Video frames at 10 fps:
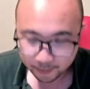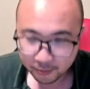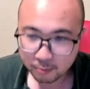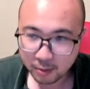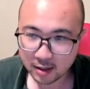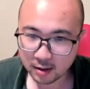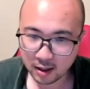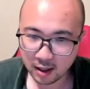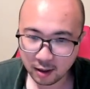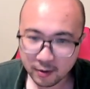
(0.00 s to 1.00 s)
But
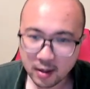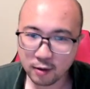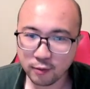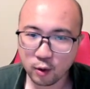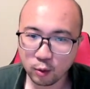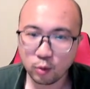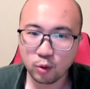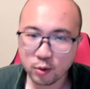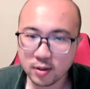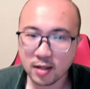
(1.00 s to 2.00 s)
even if you
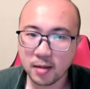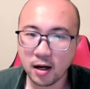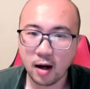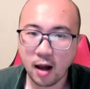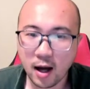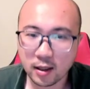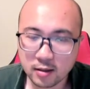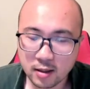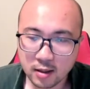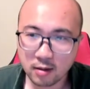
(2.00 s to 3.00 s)
do them a lot,
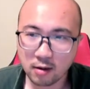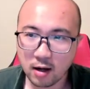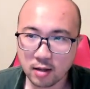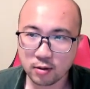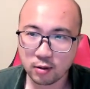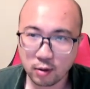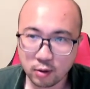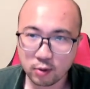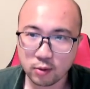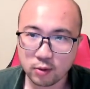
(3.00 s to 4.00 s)
there are
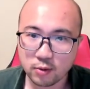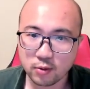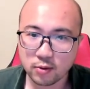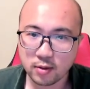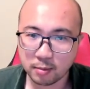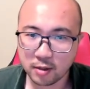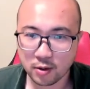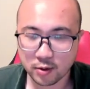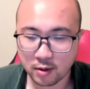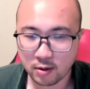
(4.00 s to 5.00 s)
still some
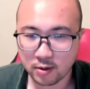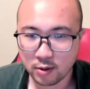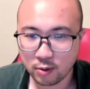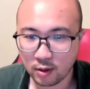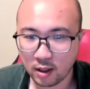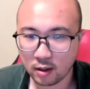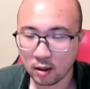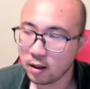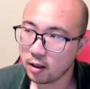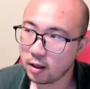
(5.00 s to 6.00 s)
concerns you need.
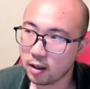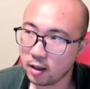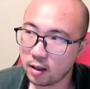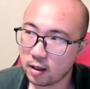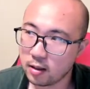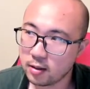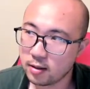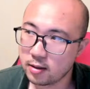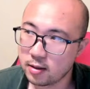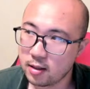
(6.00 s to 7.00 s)

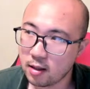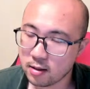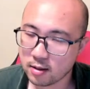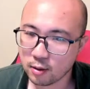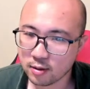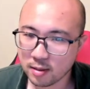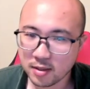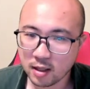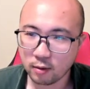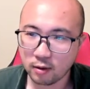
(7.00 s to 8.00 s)
There are still
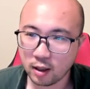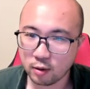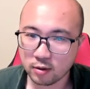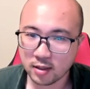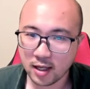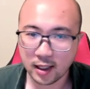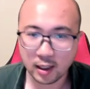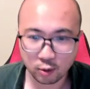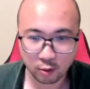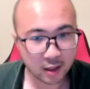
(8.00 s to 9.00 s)
something you need to take
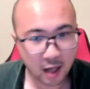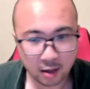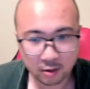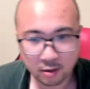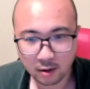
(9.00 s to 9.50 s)
into account.